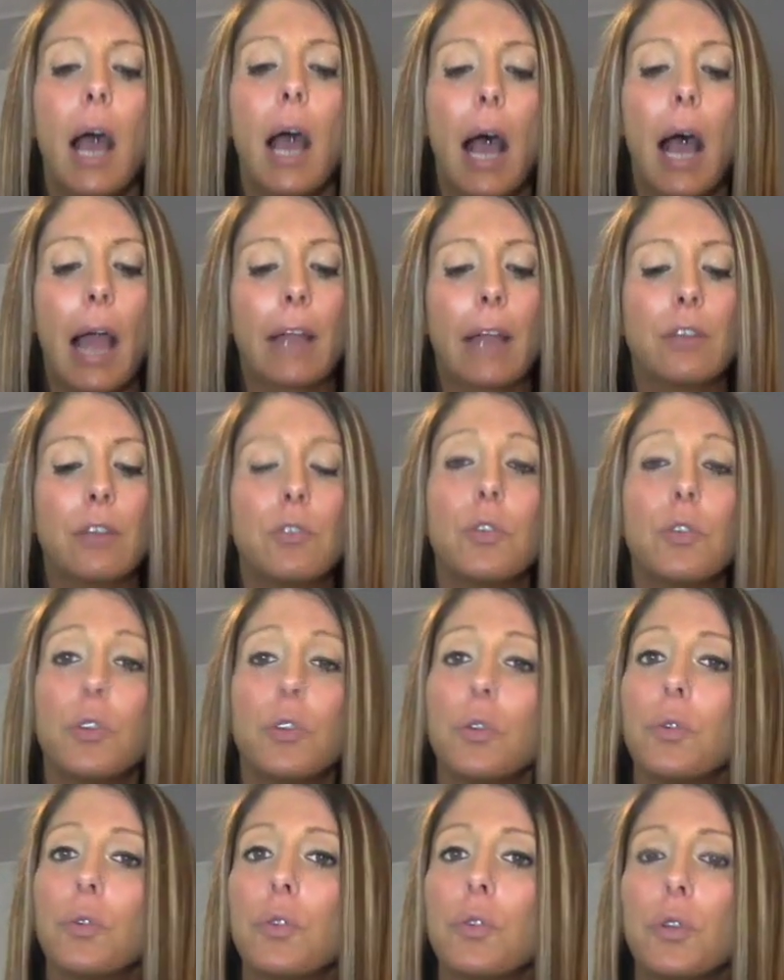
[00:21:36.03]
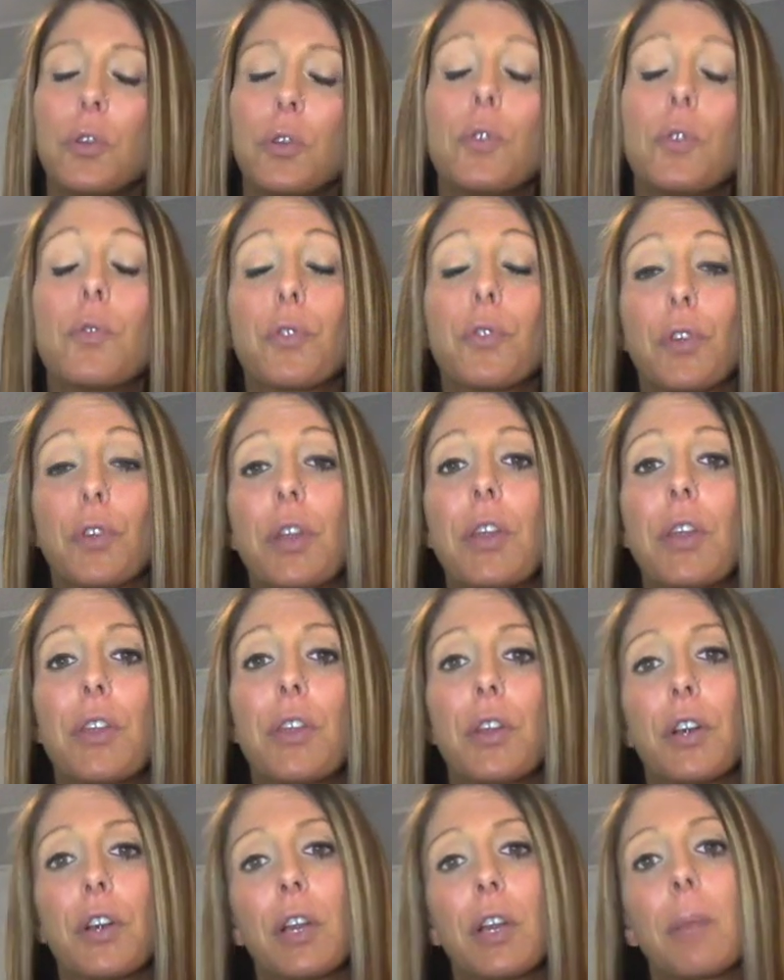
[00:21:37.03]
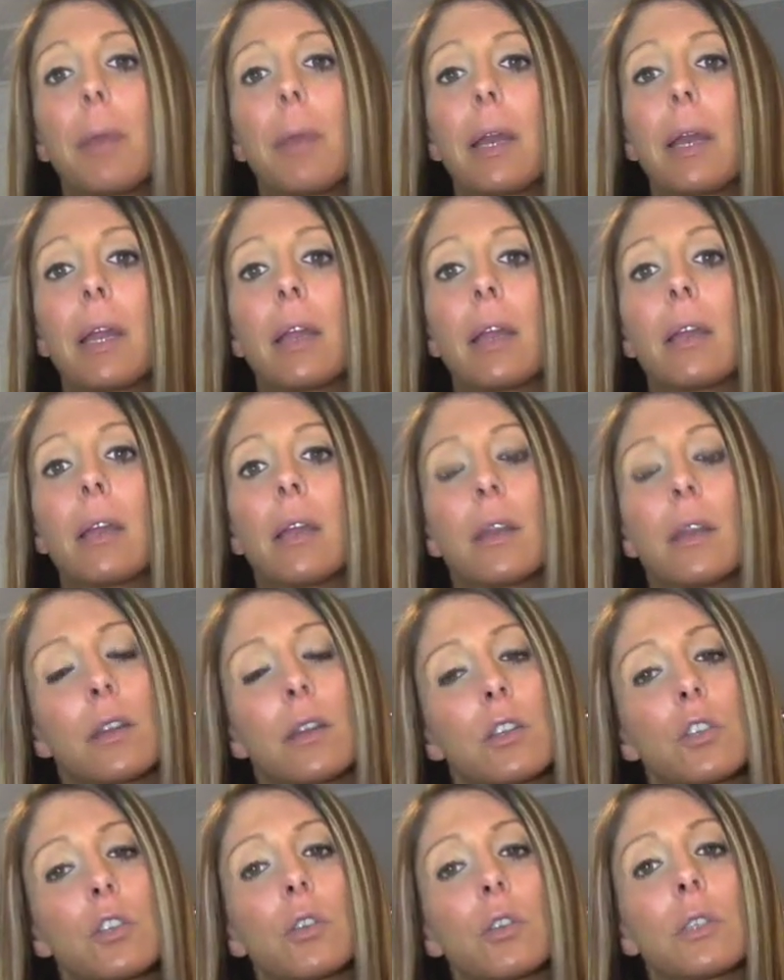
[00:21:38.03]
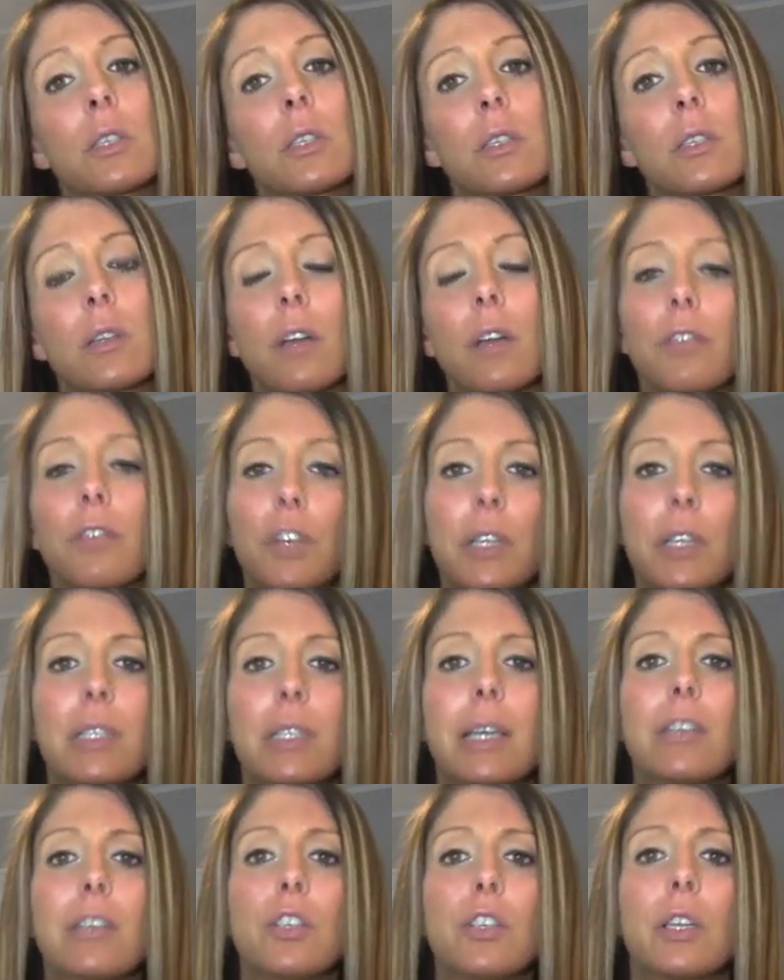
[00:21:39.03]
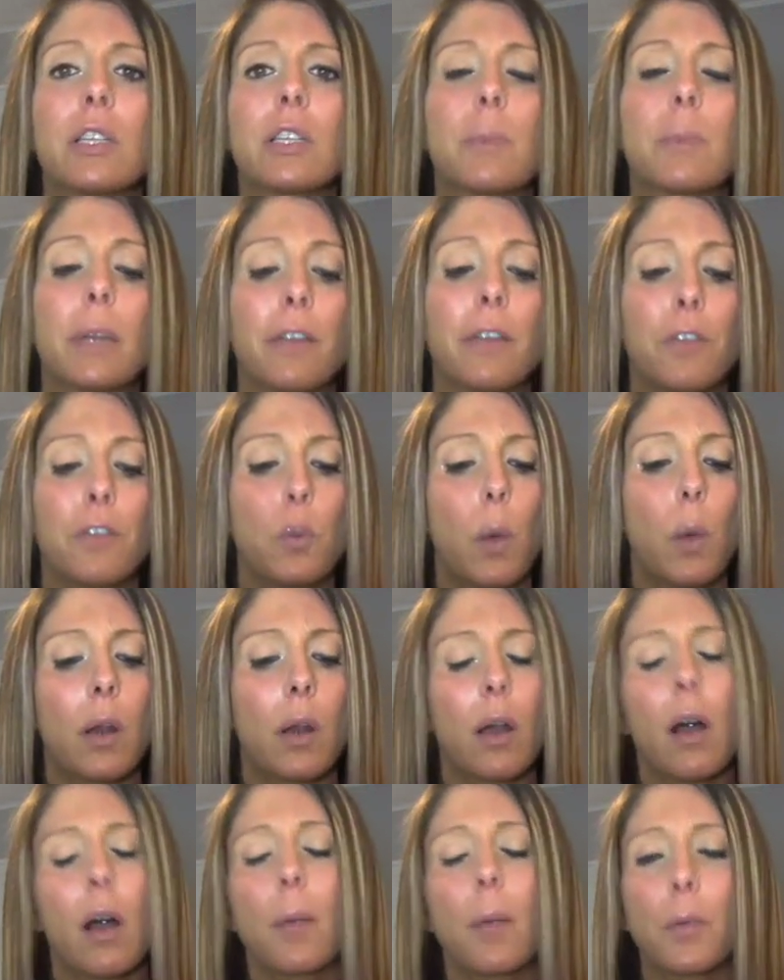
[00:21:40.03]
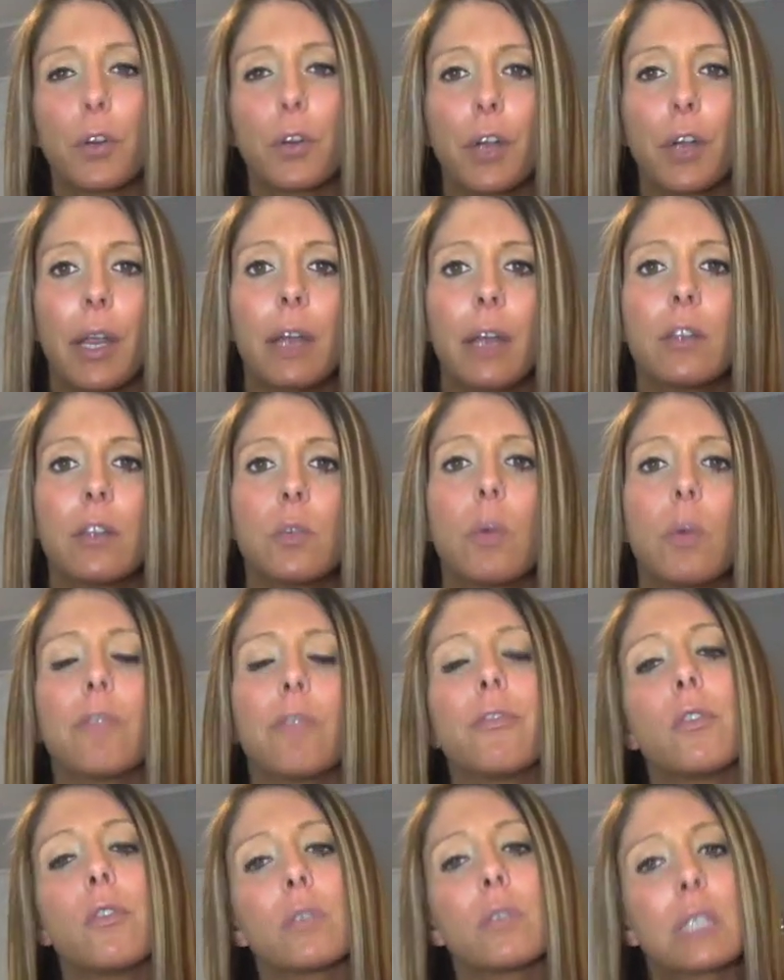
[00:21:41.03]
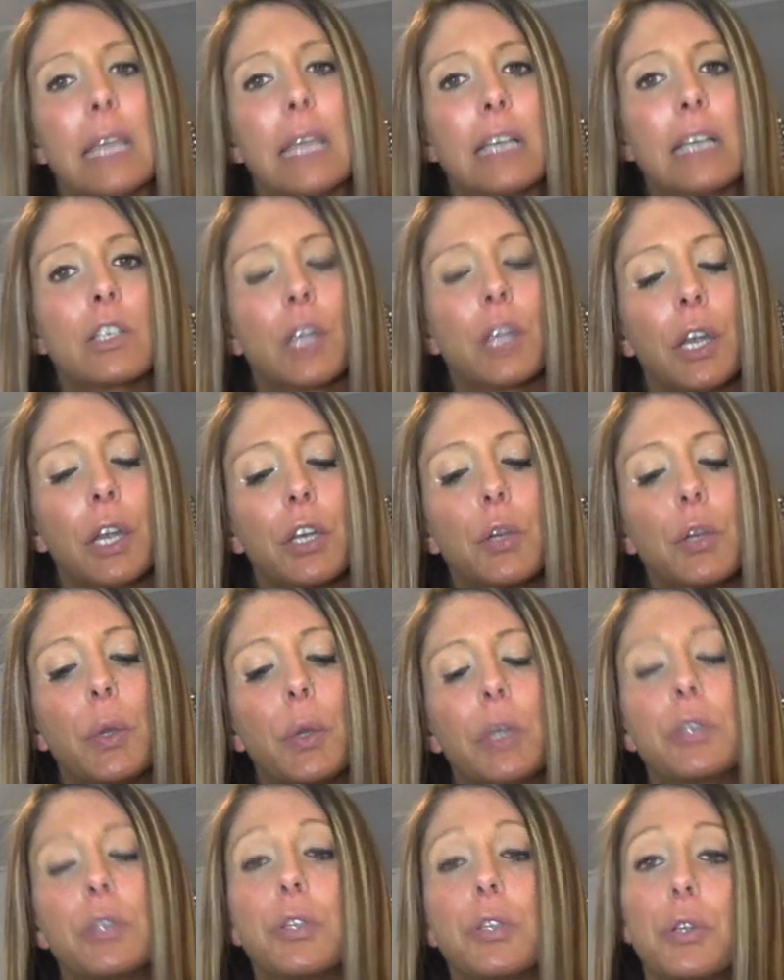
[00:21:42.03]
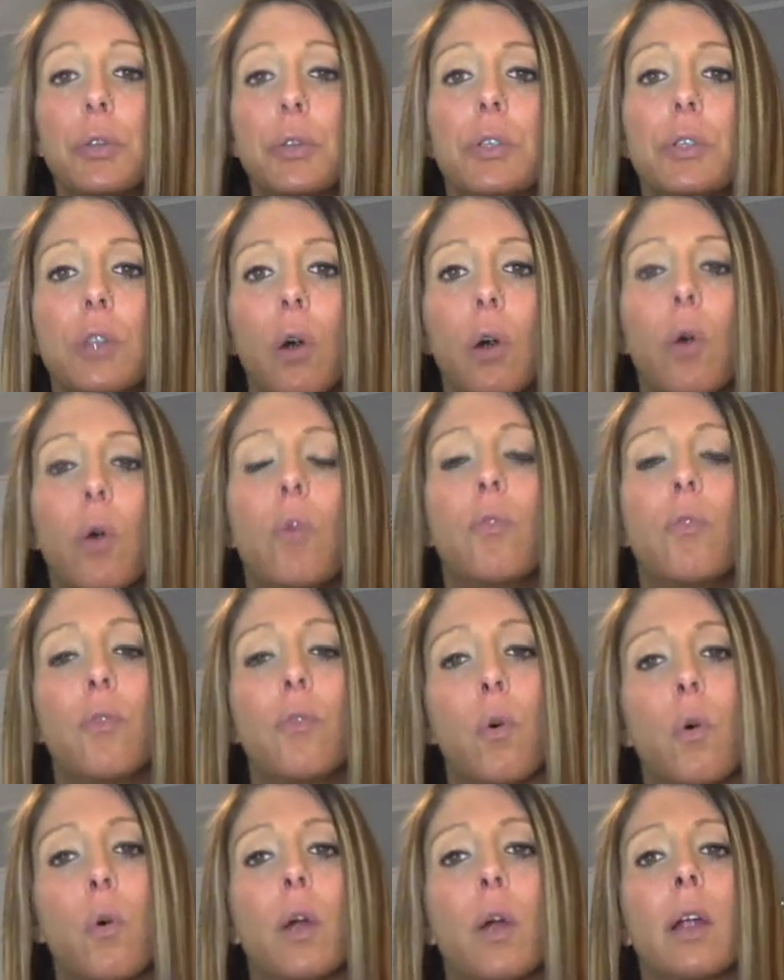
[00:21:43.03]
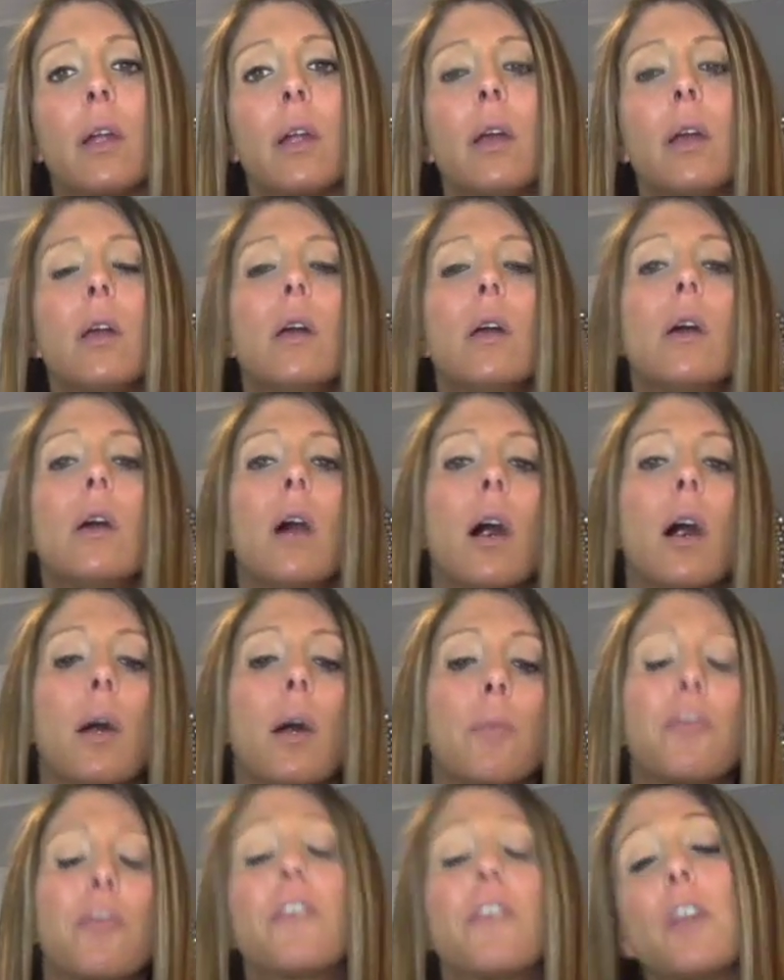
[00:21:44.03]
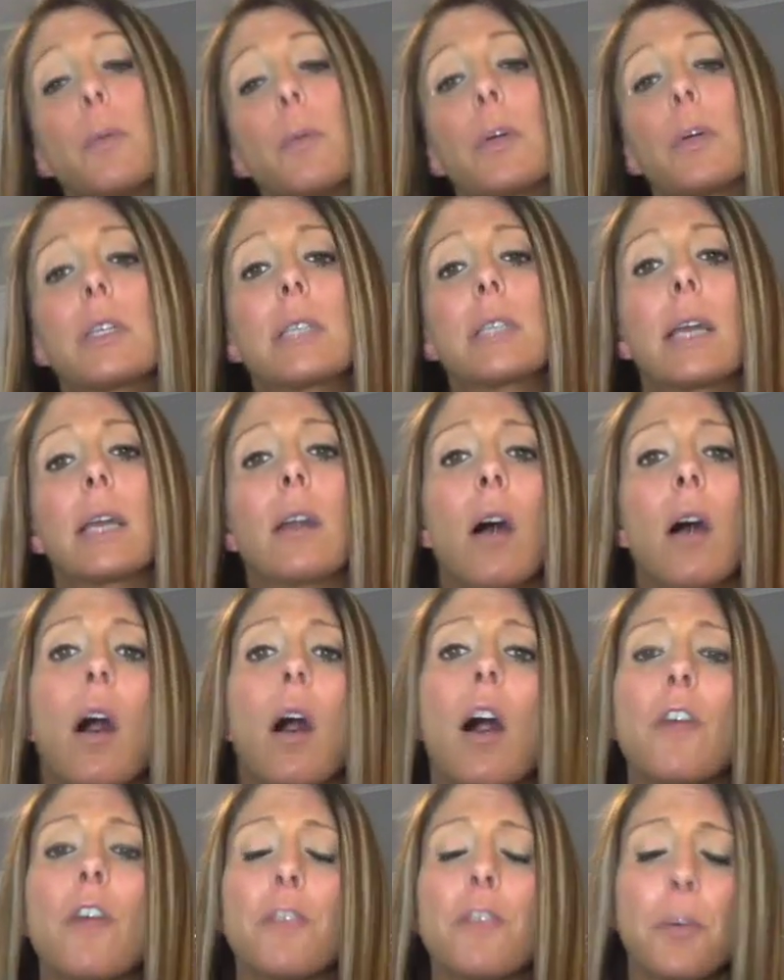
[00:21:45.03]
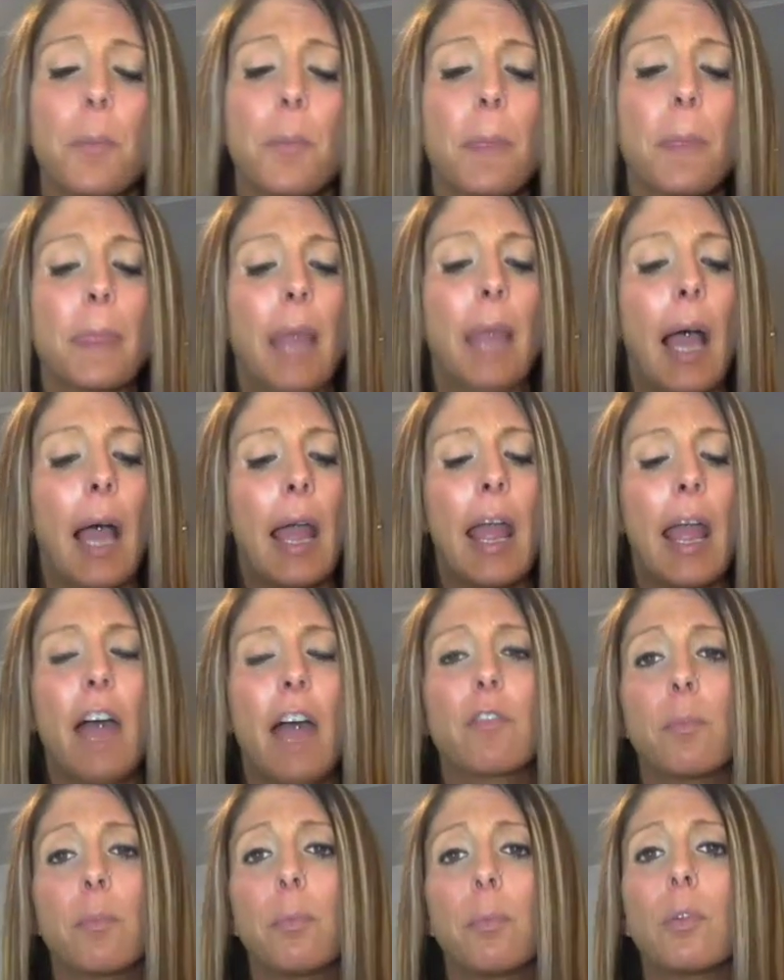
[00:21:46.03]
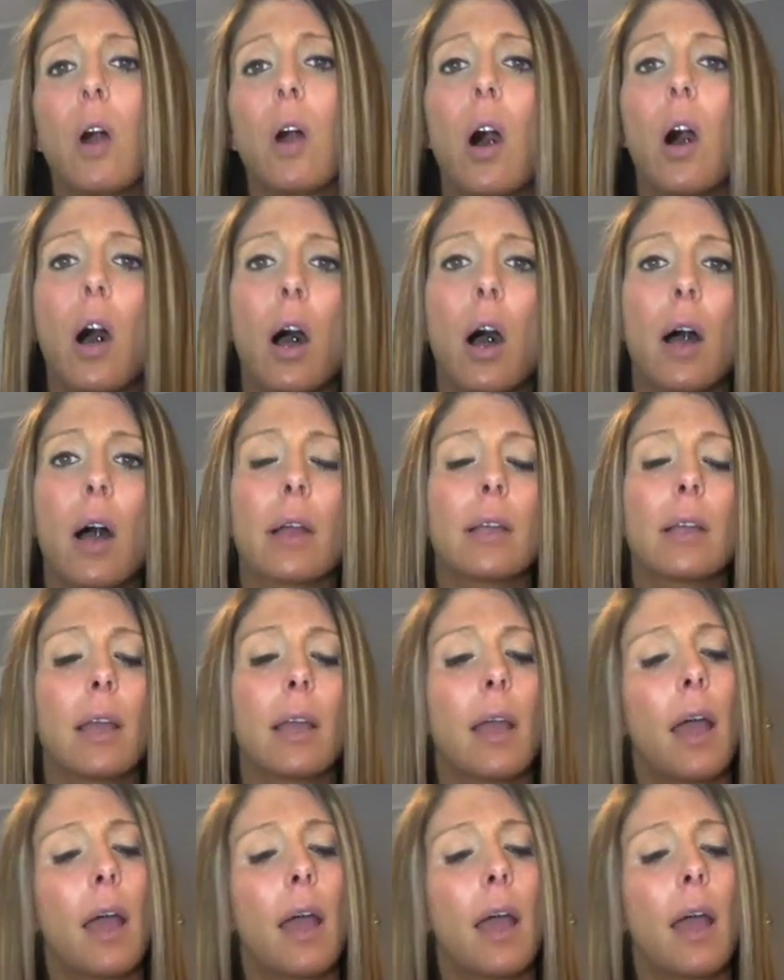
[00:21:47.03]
I do free 30-minute initial discovery sessions, but if you want to upgrade to a full session, you can do so for 50% off. I have a blog.